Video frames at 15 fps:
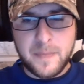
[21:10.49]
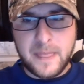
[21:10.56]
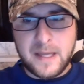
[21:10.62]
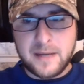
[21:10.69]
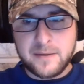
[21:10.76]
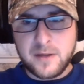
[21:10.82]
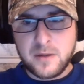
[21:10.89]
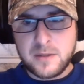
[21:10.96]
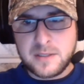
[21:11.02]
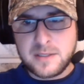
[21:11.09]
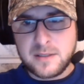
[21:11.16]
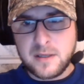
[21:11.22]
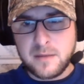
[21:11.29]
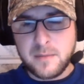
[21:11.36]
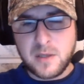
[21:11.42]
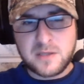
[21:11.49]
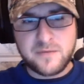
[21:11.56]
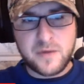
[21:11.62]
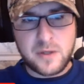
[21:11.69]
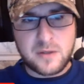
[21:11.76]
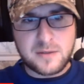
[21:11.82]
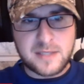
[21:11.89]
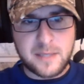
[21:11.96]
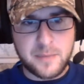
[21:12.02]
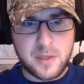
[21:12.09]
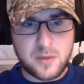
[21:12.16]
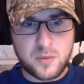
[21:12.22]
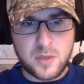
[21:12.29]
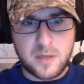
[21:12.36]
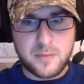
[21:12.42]
I notice most vehicles, they put
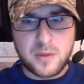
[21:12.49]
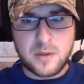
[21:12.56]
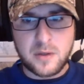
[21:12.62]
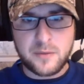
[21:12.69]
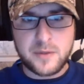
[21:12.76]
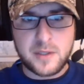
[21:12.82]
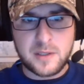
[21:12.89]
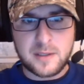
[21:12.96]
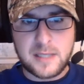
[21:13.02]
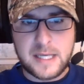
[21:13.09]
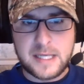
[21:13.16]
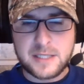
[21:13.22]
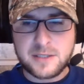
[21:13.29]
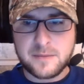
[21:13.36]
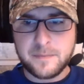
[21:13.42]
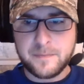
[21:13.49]
rubber on the hood latch,